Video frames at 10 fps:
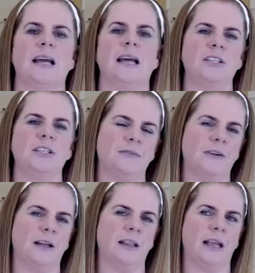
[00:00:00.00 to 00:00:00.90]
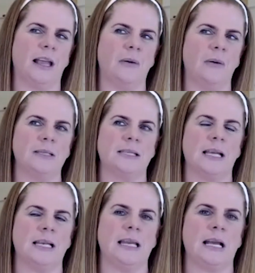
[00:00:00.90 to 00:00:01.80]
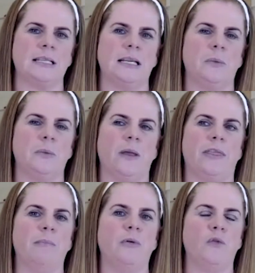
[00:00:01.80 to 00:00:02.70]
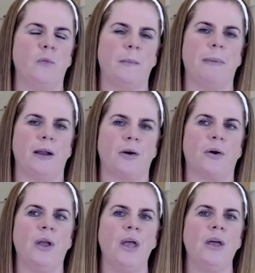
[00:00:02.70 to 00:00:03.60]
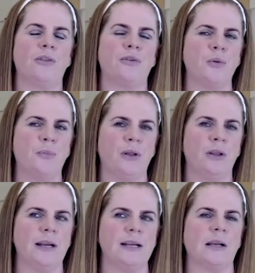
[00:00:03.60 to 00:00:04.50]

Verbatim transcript: and I just felt like I was connecting with the movement better through Pilates.